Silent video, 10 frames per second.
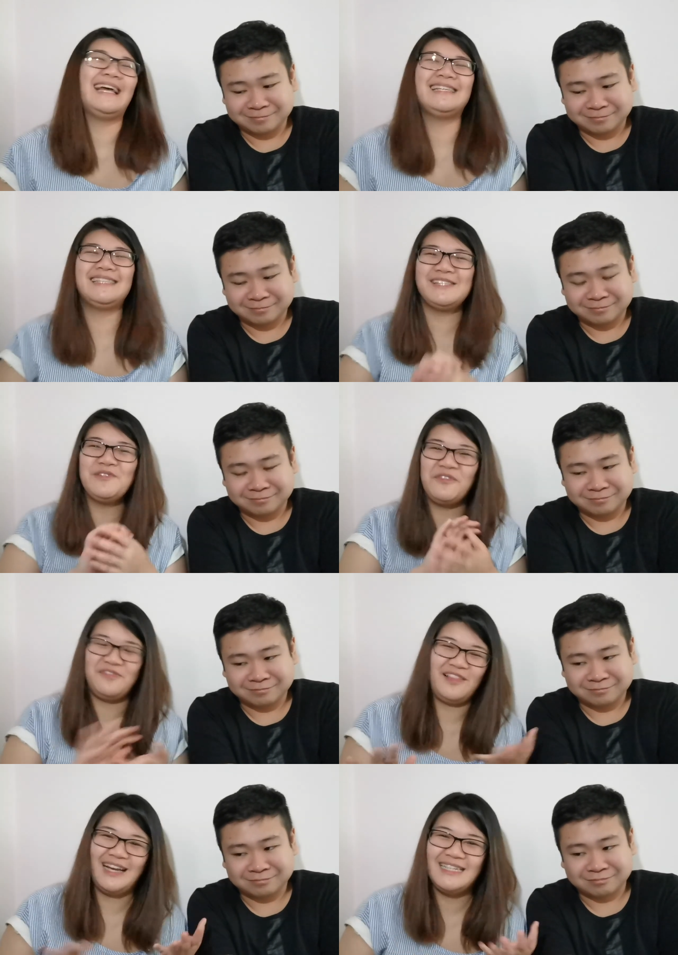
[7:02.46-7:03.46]
Speaker 1: there's still
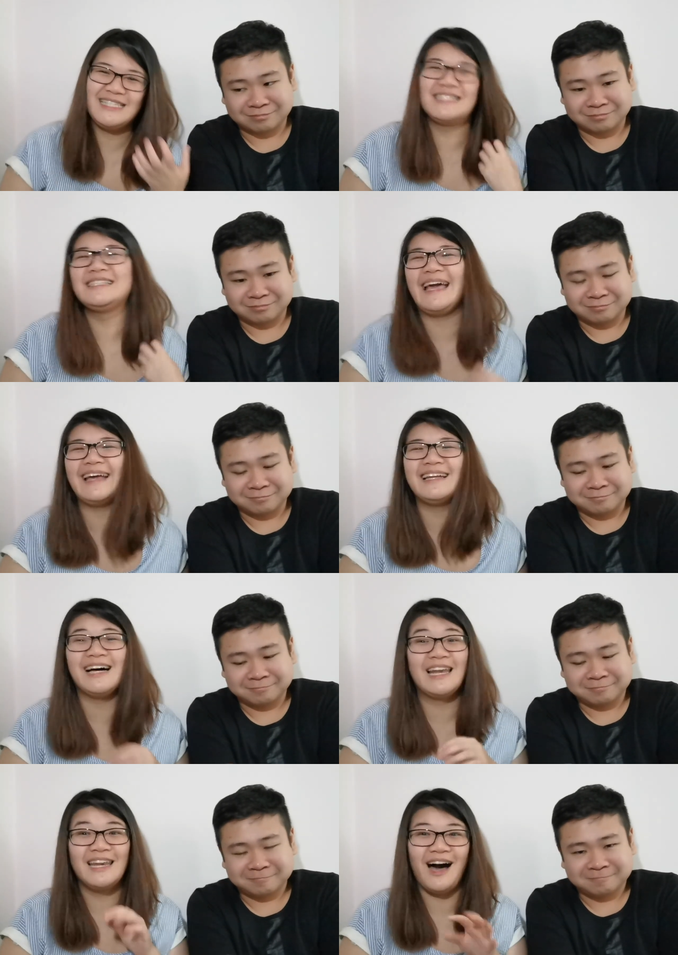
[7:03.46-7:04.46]
flies and
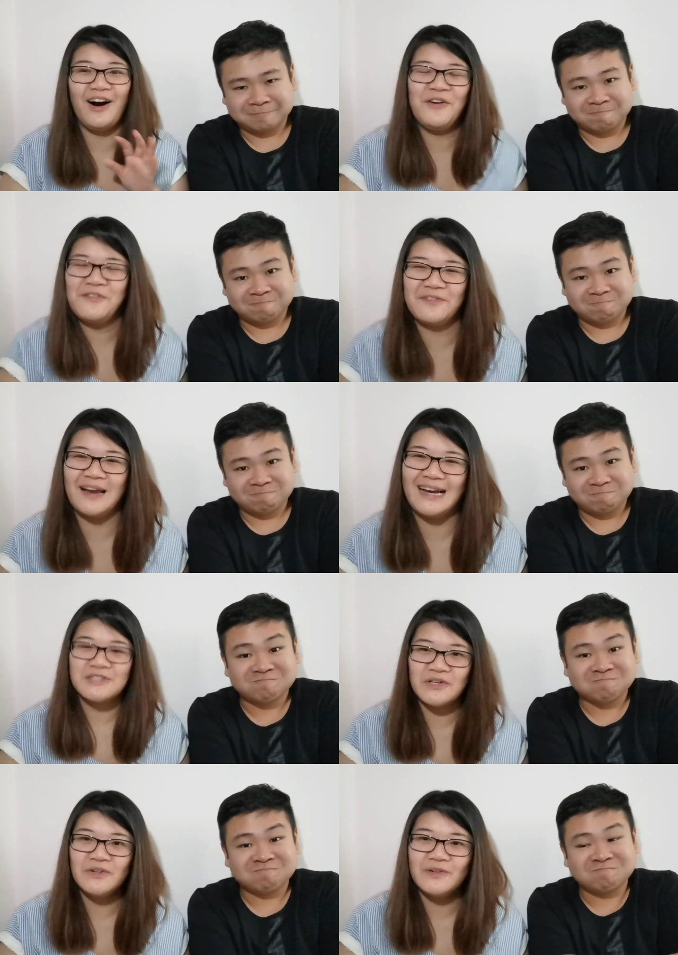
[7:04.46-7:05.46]
a lot of
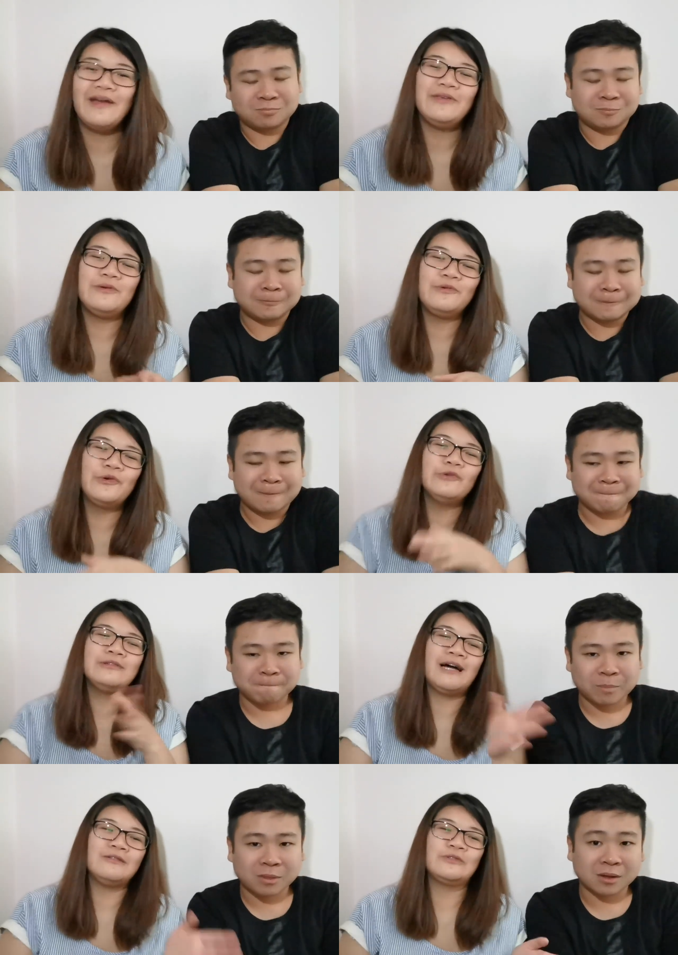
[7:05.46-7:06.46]
flies. So when you
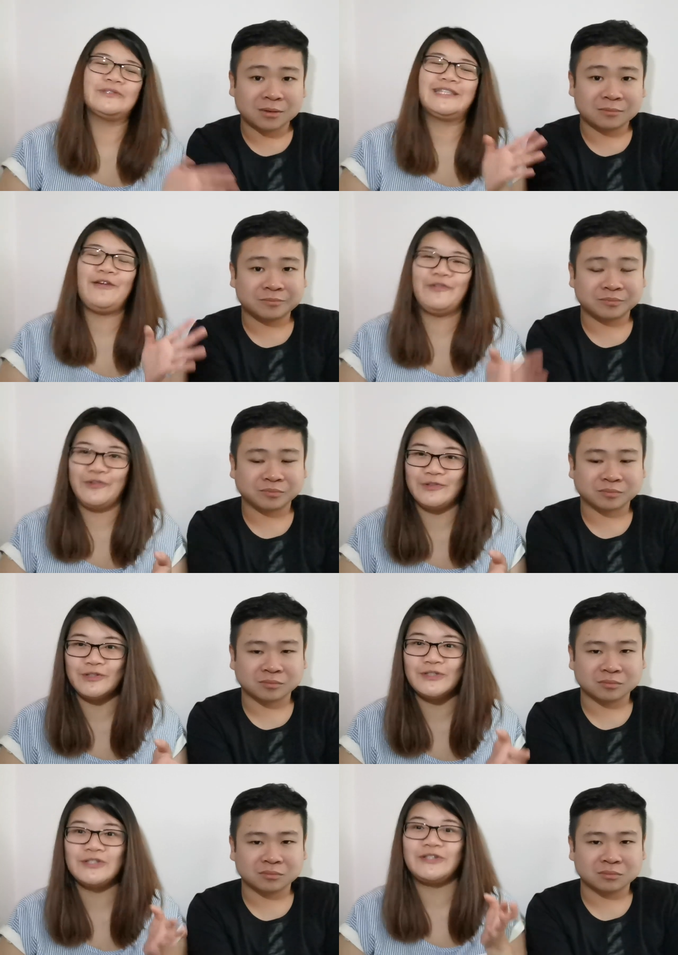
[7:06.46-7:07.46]
go down to take
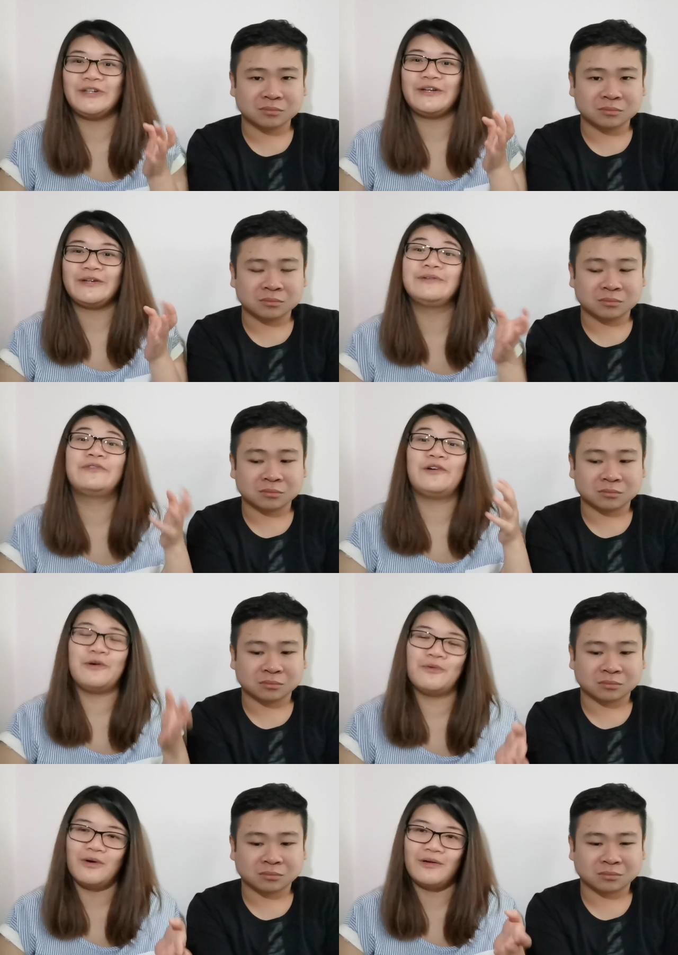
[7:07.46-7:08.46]
photos or go
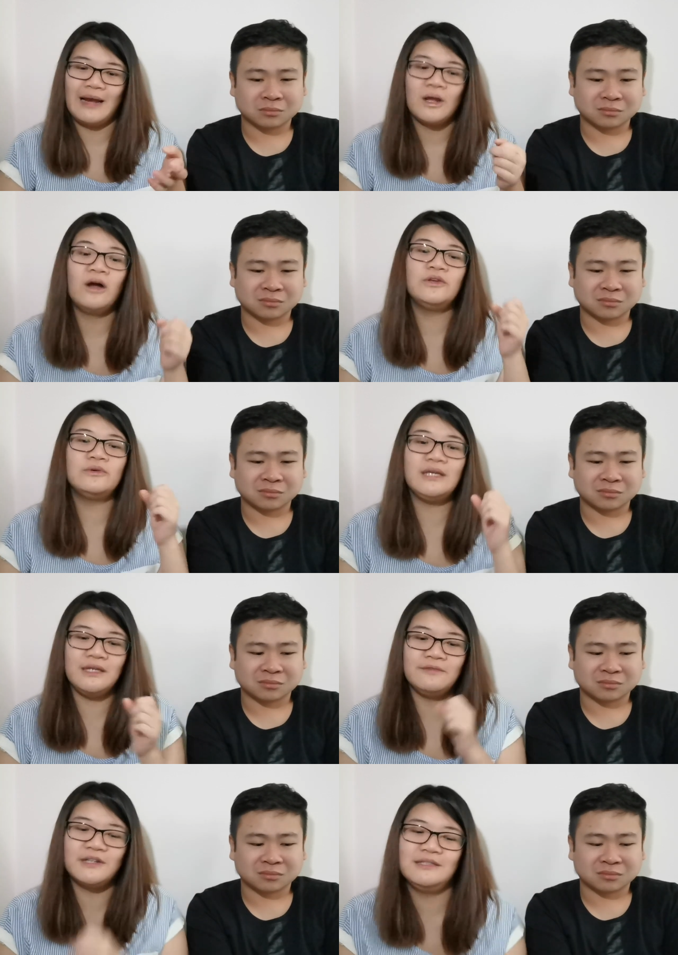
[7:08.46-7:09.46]
for a walk, right, or you
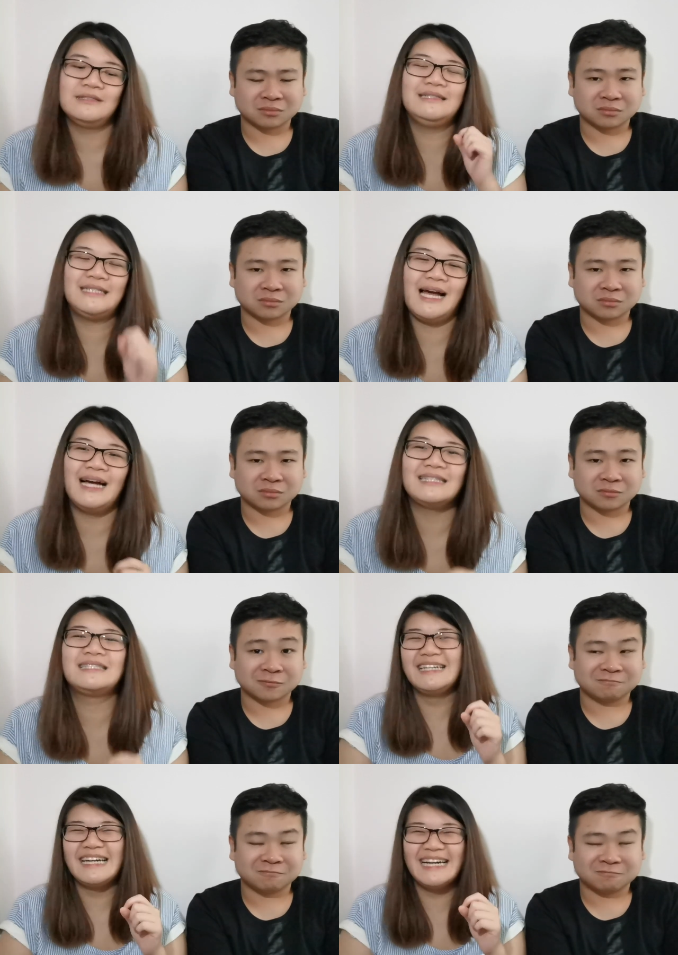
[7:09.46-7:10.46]
even
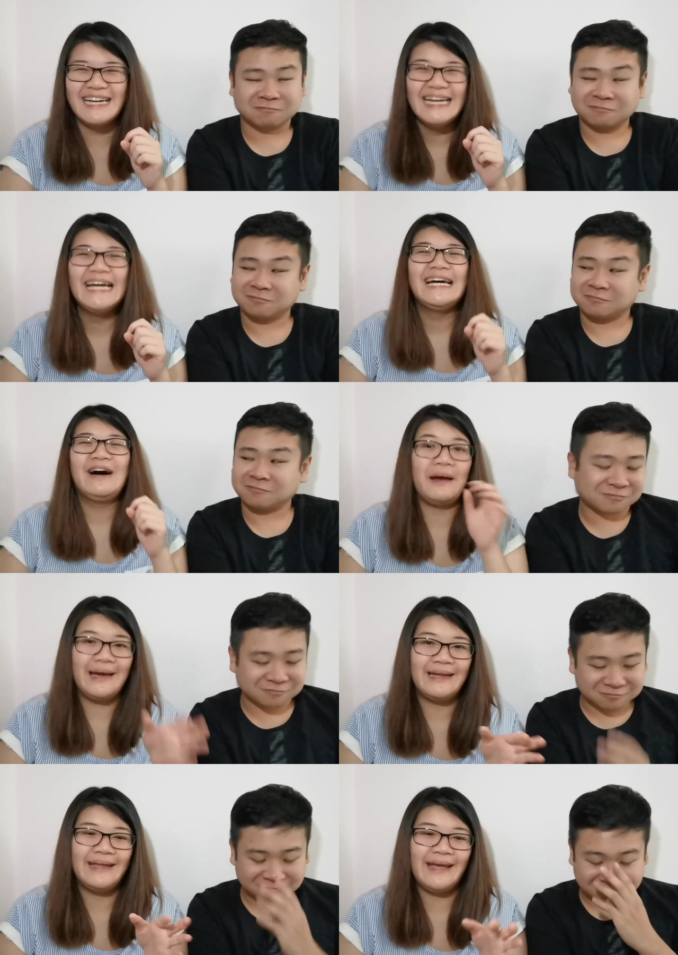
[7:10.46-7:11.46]
just
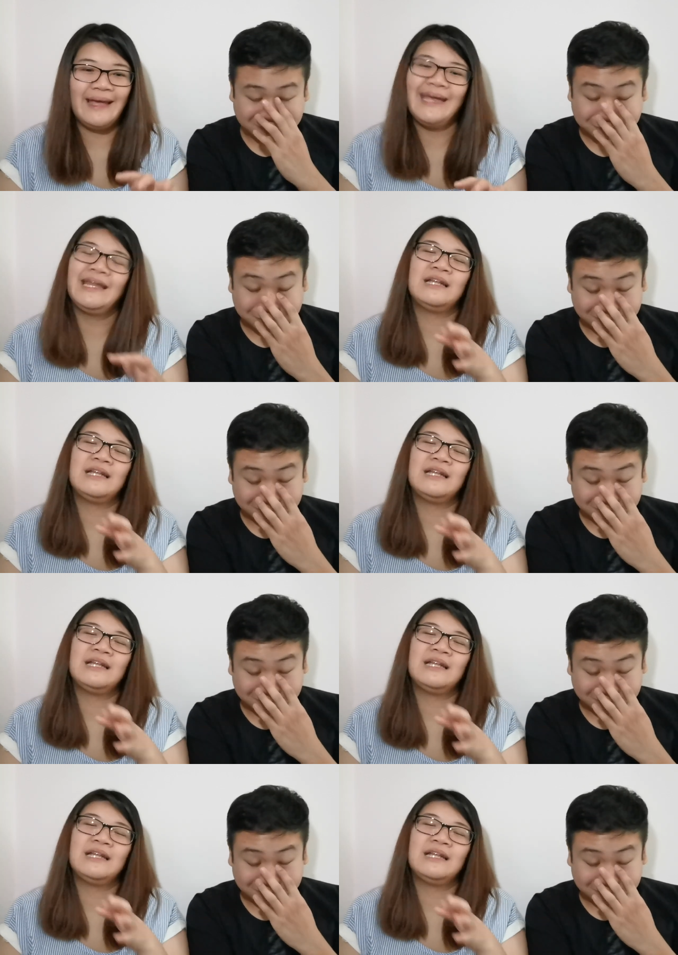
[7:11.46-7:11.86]
park at there and